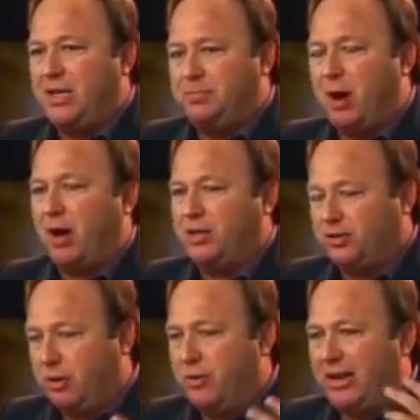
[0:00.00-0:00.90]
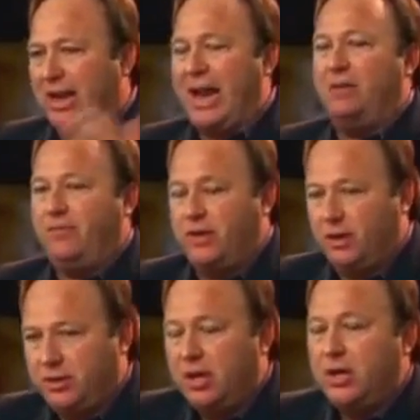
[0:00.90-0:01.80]
parts thrown in
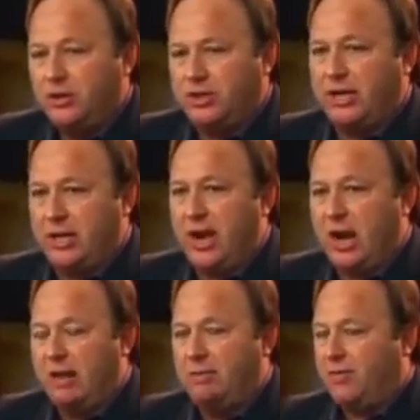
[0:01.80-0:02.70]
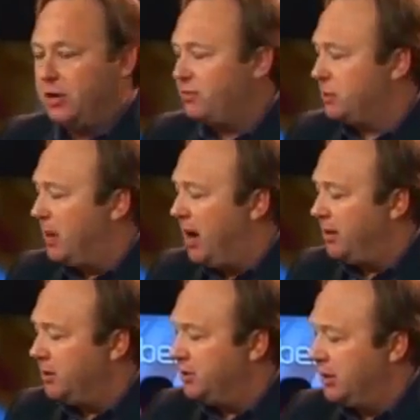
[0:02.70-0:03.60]
landfills, just like the 9/11 first
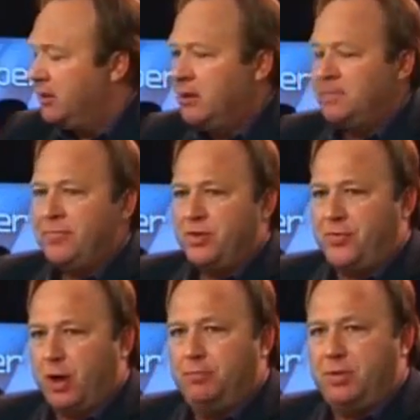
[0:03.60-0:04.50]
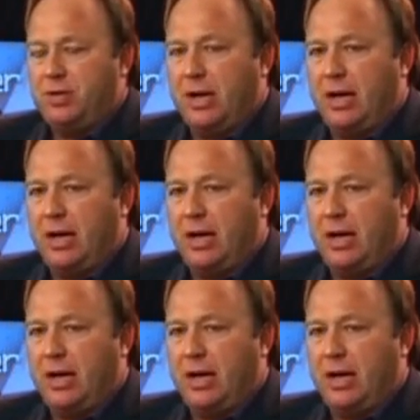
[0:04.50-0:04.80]
responders, and troops